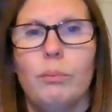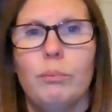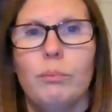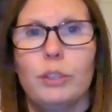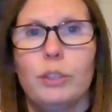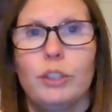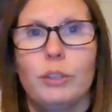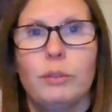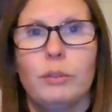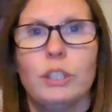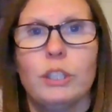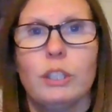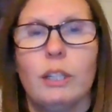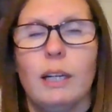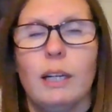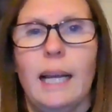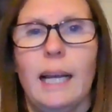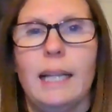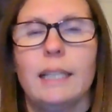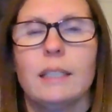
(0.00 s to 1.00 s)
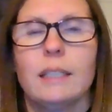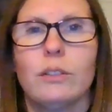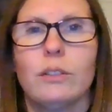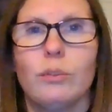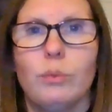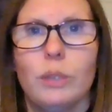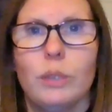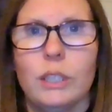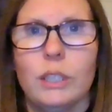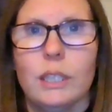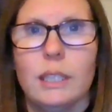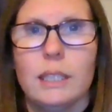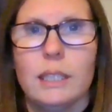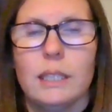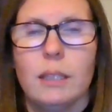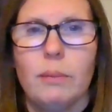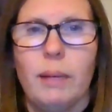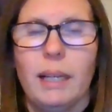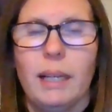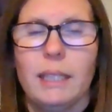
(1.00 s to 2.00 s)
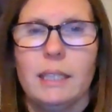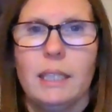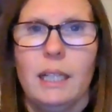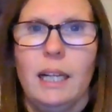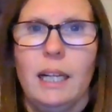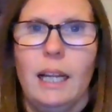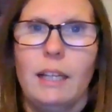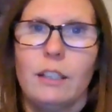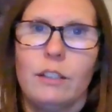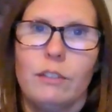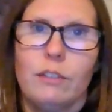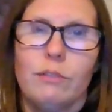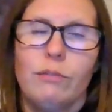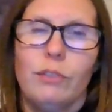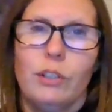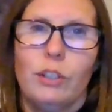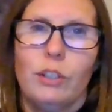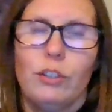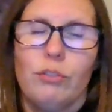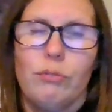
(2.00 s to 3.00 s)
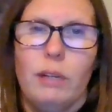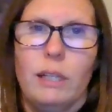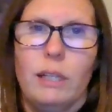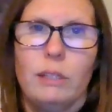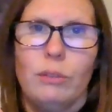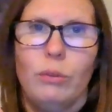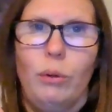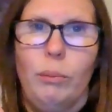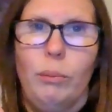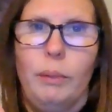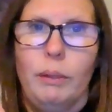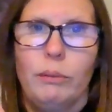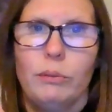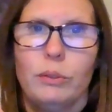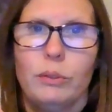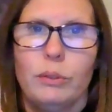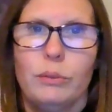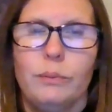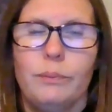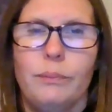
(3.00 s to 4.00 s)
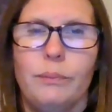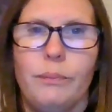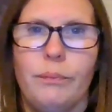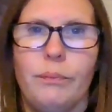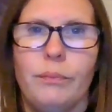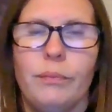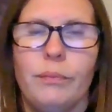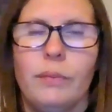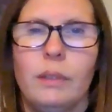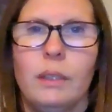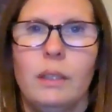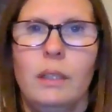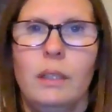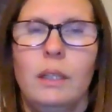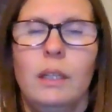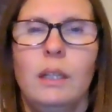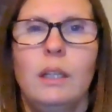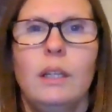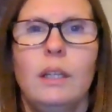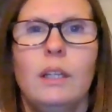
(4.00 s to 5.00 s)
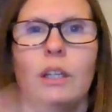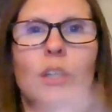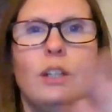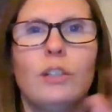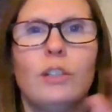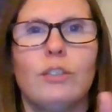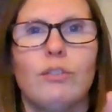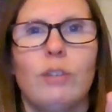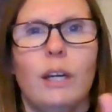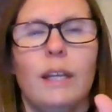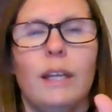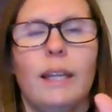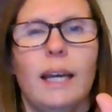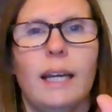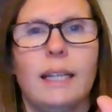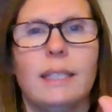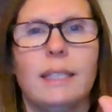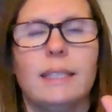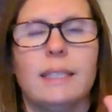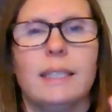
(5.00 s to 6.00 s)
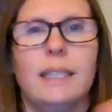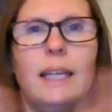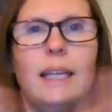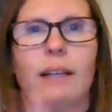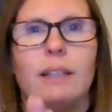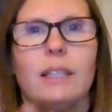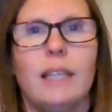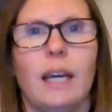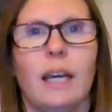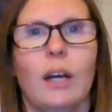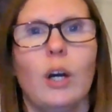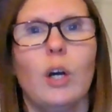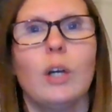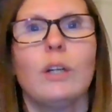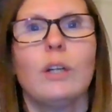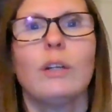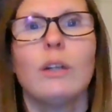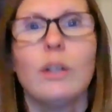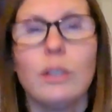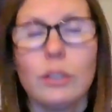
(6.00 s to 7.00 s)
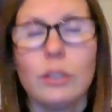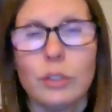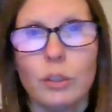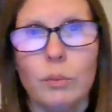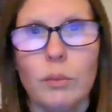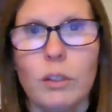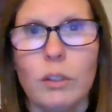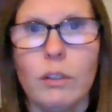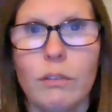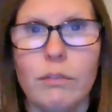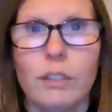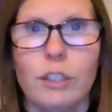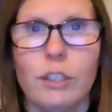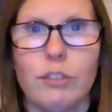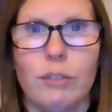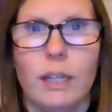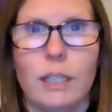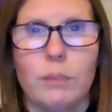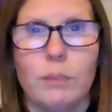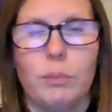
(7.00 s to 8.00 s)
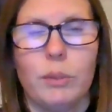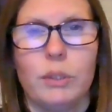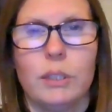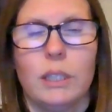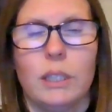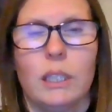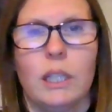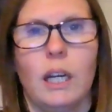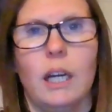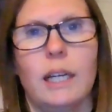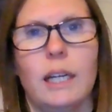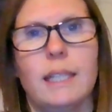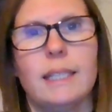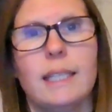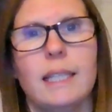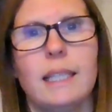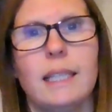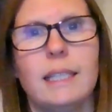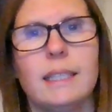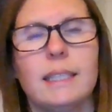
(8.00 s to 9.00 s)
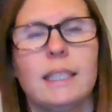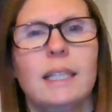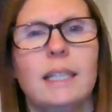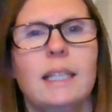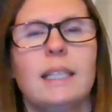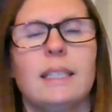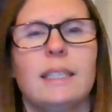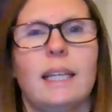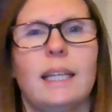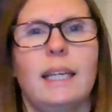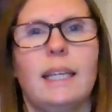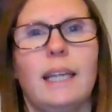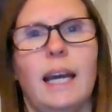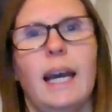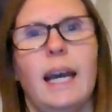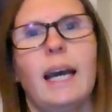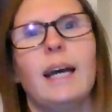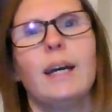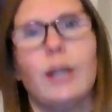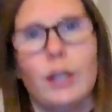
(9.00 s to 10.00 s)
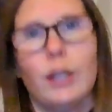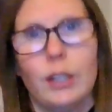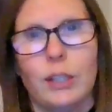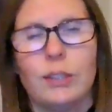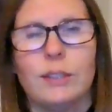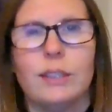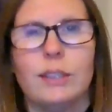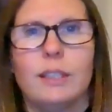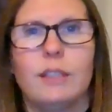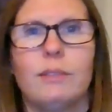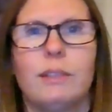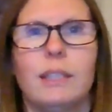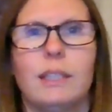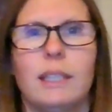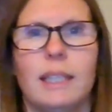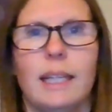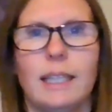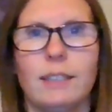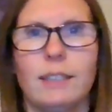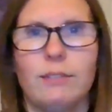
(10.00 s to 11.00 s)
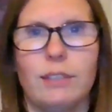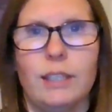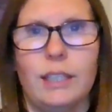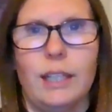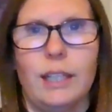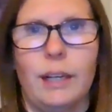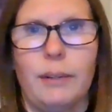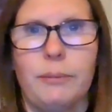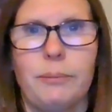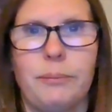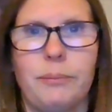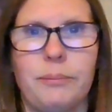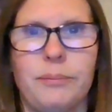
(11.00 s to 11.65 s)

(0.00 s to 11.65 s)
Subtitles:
pituitary gland, which is the master gland for the stress hormones. Try that and see how you get on. Some lovely stress busting ideas. Take care, and I'll see you in the next video.